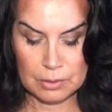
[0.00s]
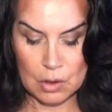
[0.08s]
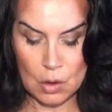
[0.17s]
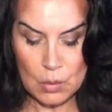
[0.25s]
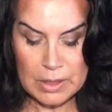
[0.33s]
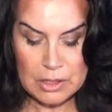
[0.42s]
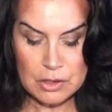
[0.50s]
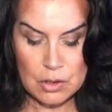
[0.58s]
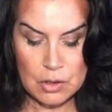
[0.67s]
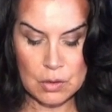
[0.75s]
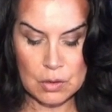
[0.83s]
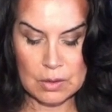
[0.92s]
go into
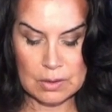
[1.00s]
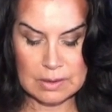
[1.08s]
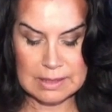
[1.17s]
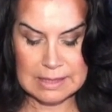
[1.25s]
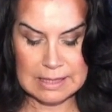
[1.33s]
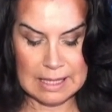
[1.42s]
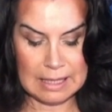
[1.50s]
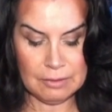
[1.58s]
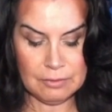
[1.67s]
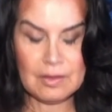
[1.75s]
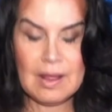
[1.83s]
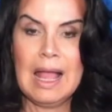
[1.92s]

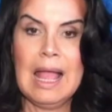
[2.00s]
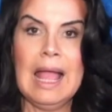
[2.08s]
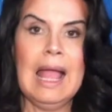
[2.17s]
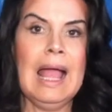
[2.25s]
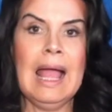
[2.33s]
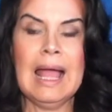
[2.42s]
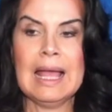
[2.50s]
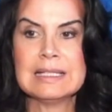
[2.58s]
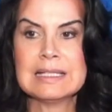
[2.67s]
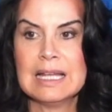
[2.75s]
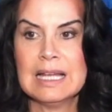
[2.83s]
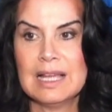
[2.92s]
yourself and